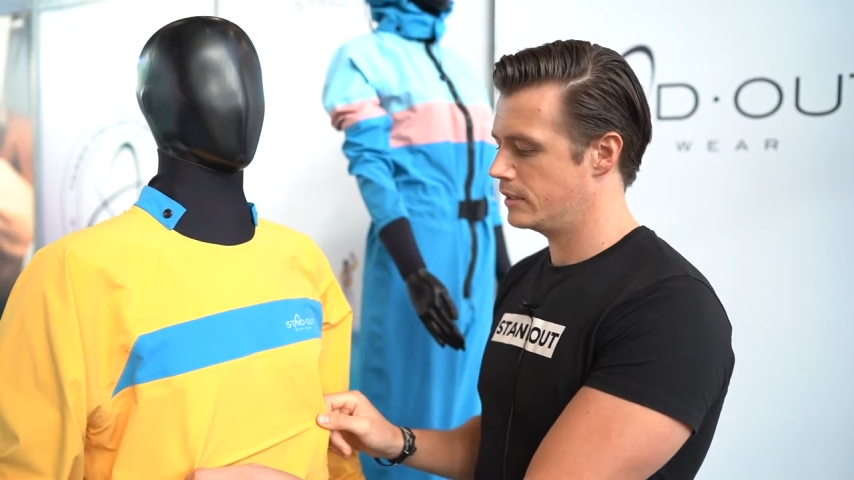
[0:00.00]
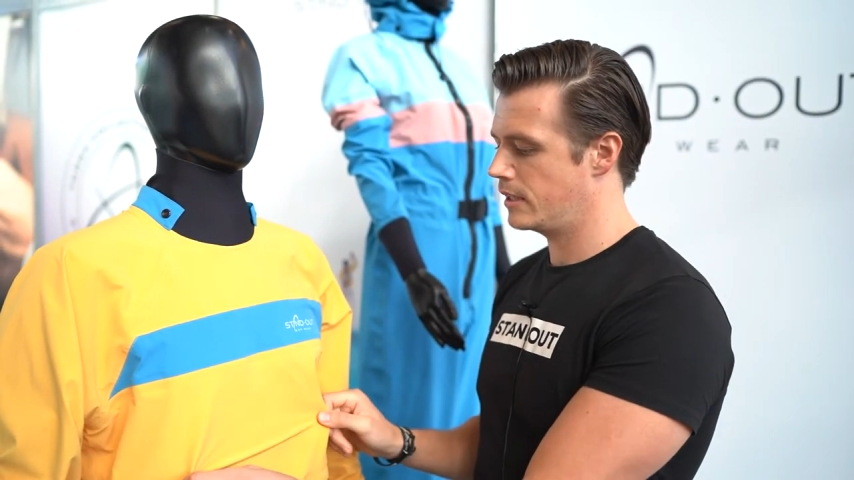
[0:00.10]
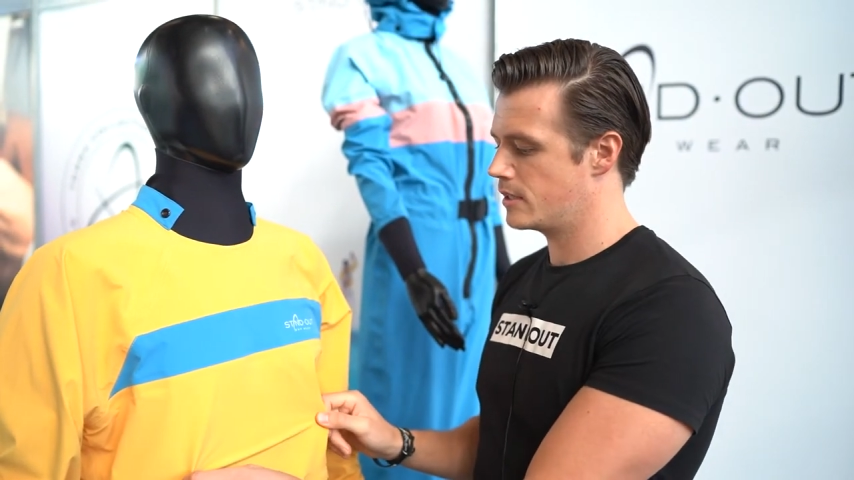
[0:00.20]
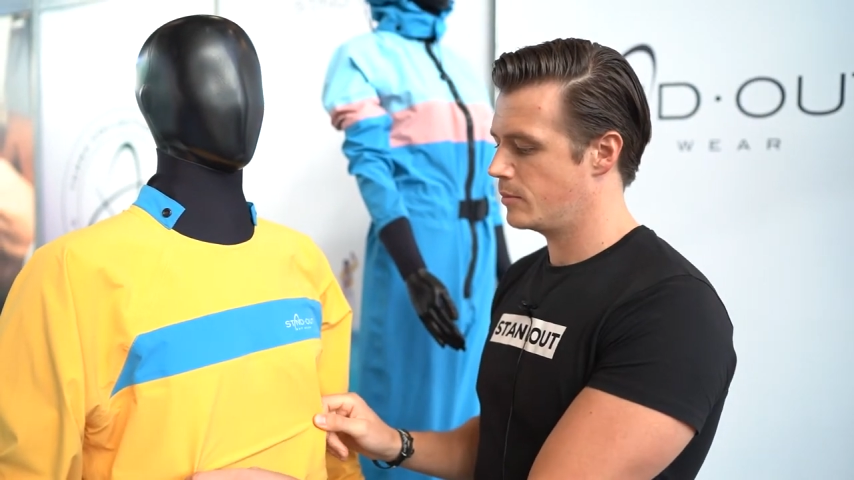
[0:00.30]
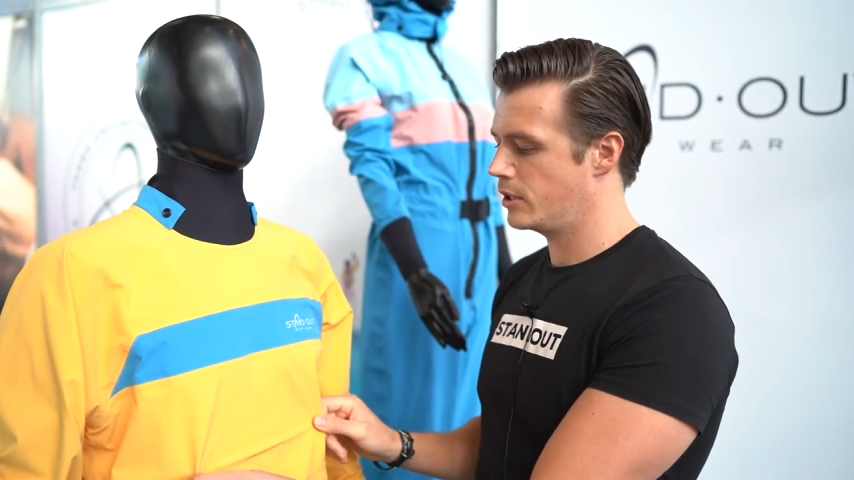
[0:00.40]

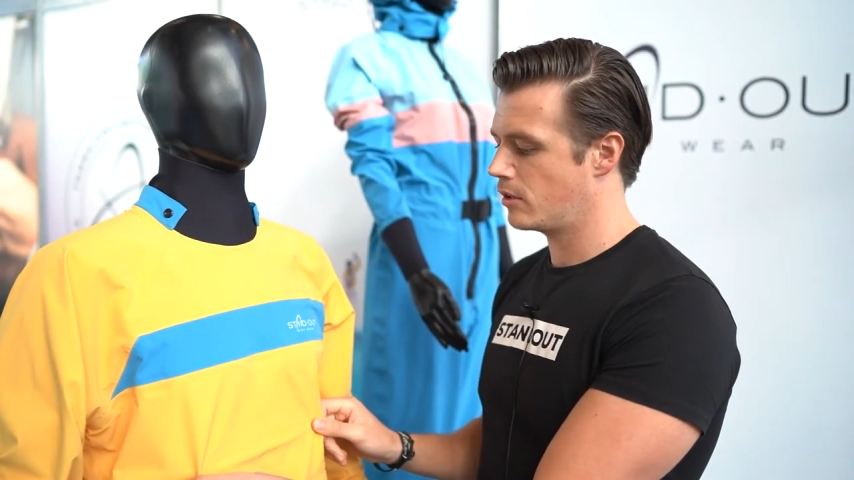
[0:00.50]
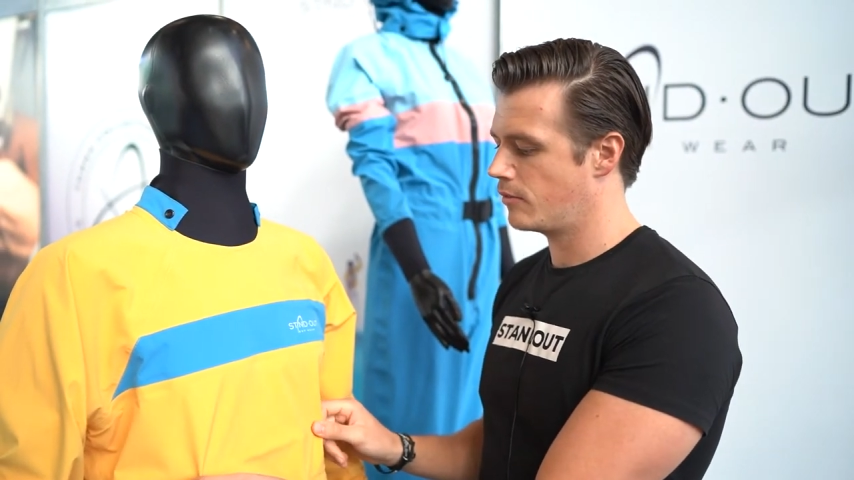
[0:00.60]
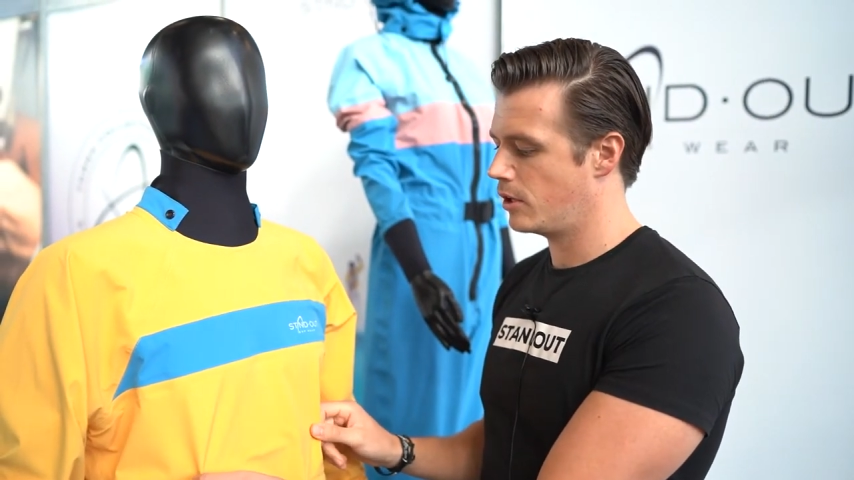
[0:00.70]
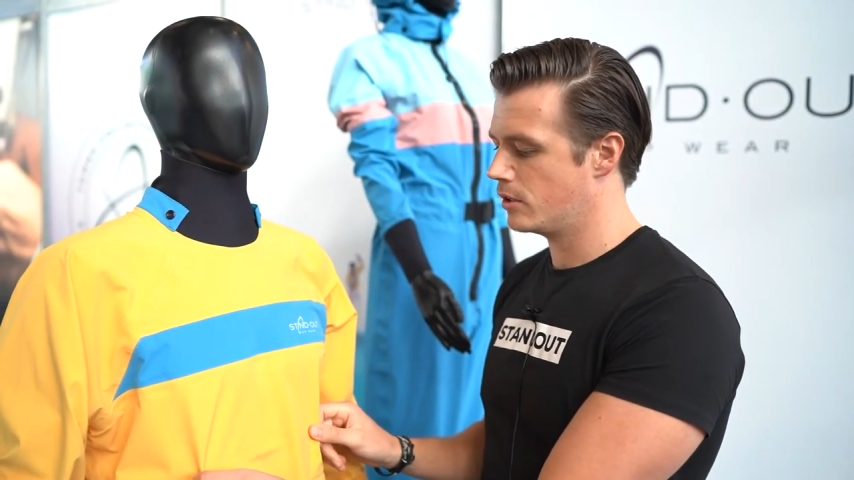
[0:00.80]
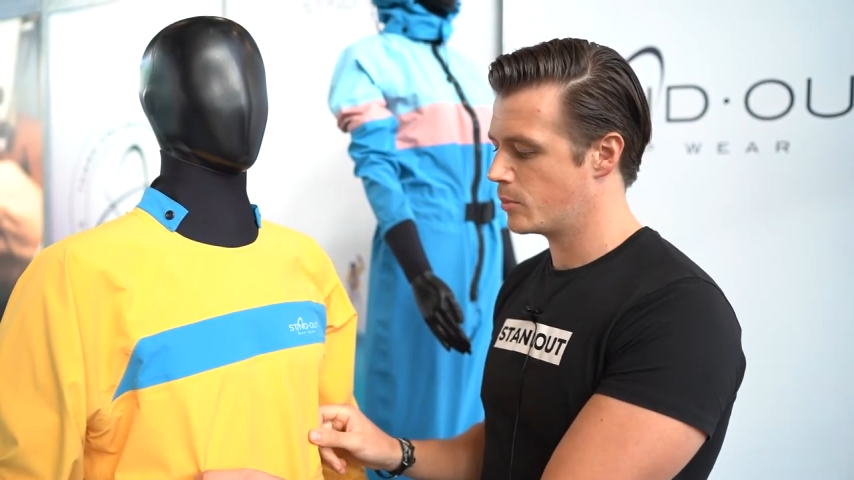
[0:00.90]
that is made out
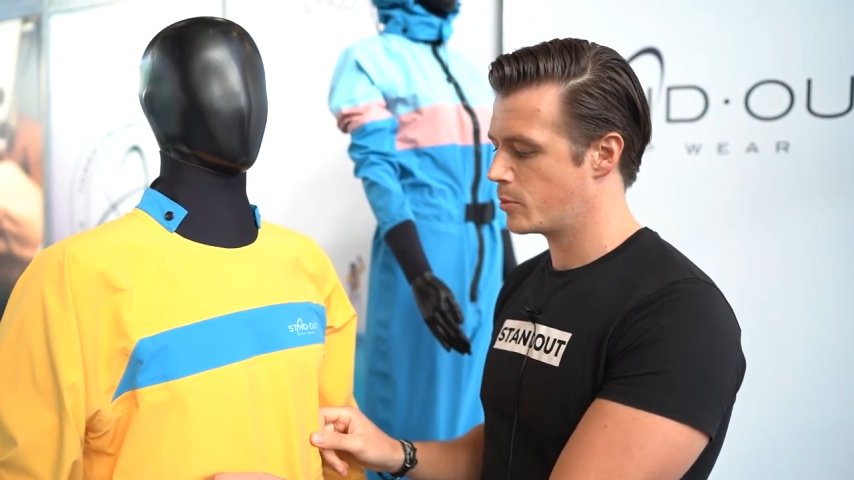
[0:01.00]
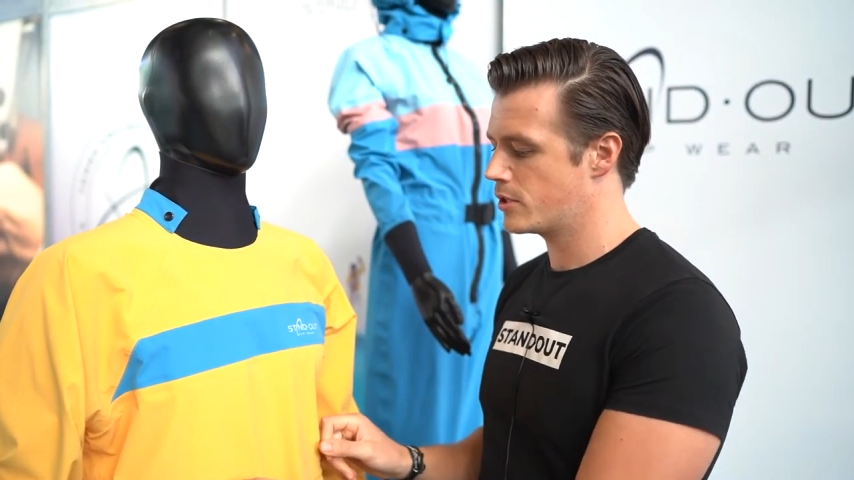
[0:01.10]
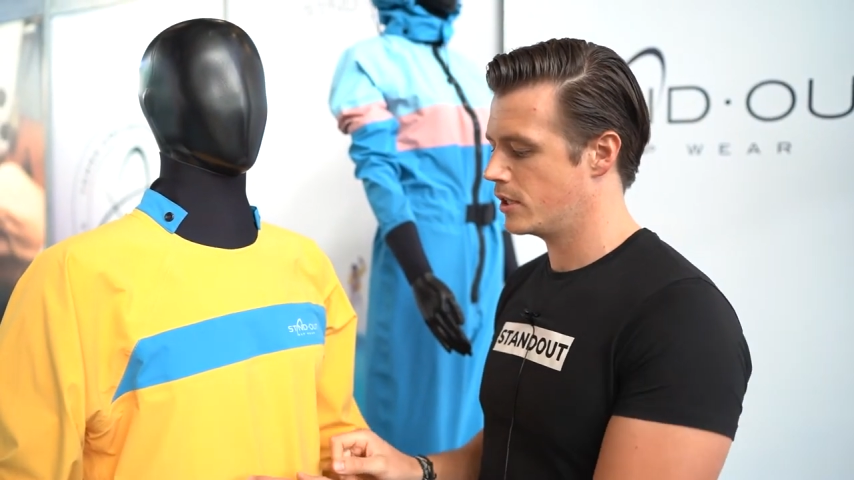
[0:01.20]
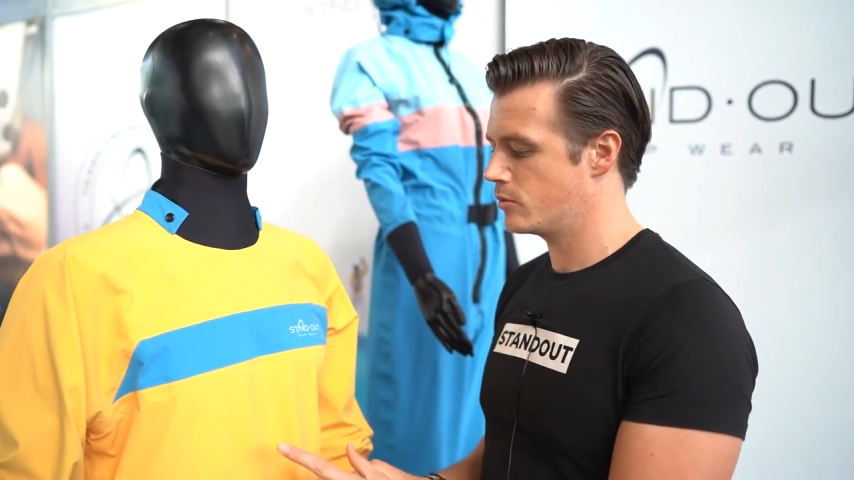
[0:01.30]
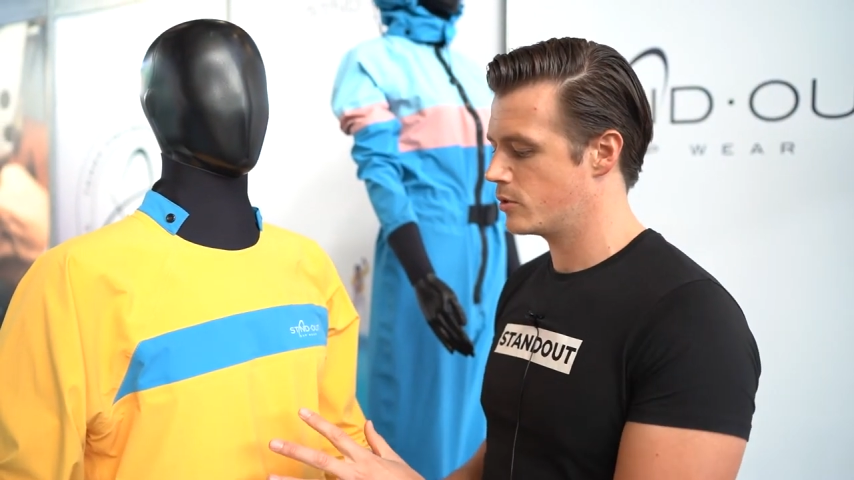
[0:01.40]
of 100%
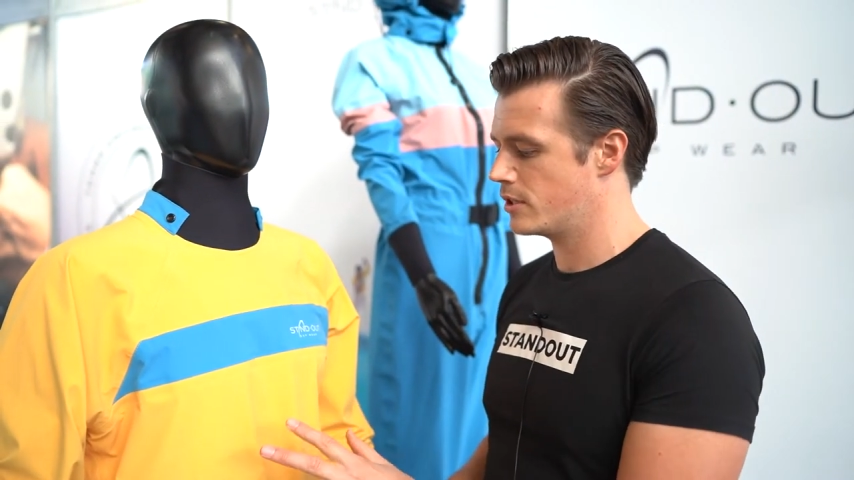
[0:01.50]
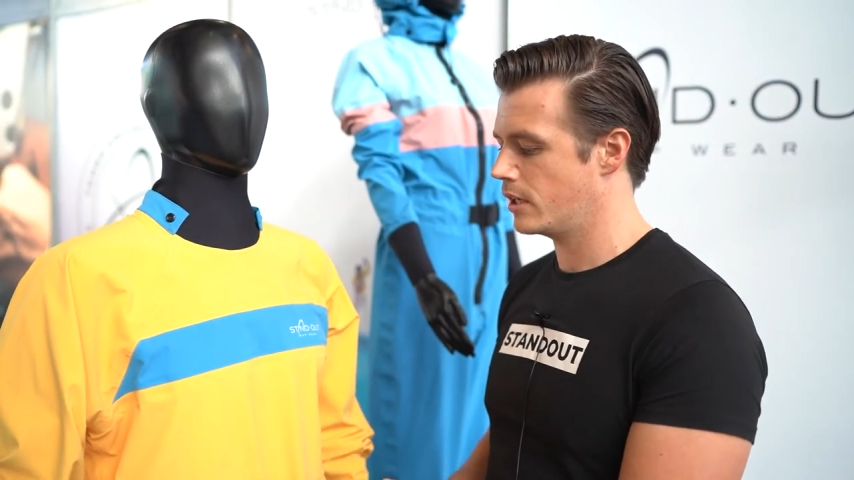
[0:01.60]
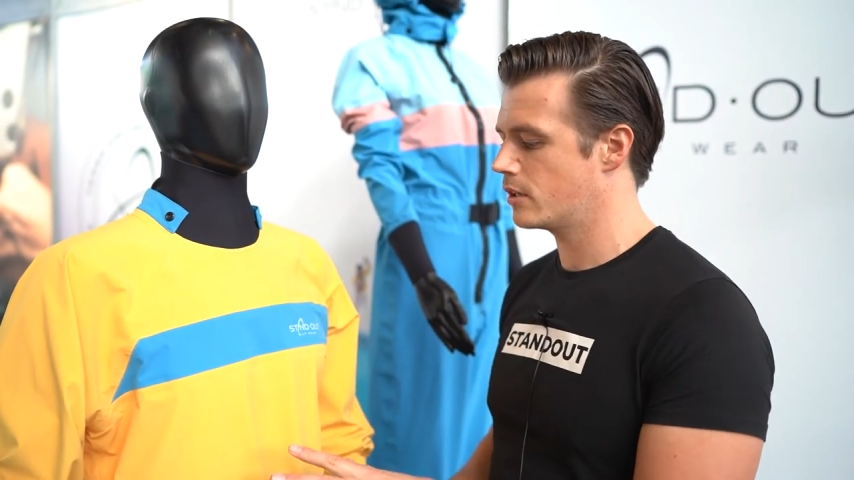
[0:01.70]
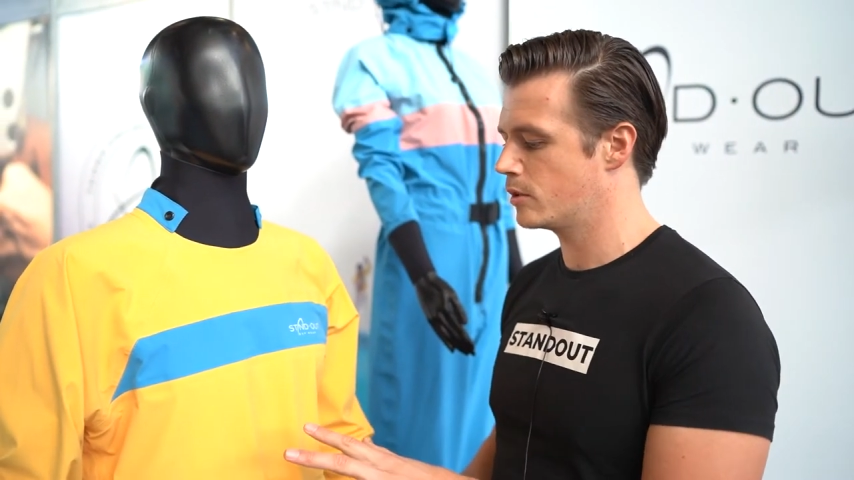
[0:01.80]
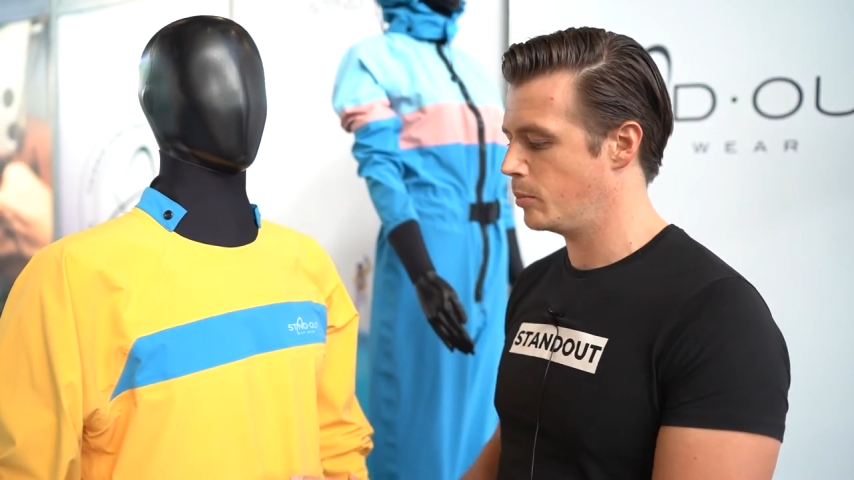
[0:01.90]

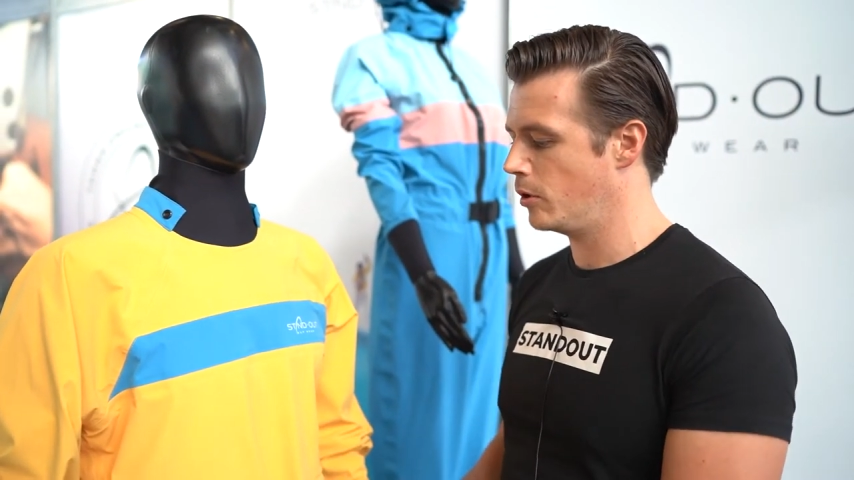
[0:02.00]
recycled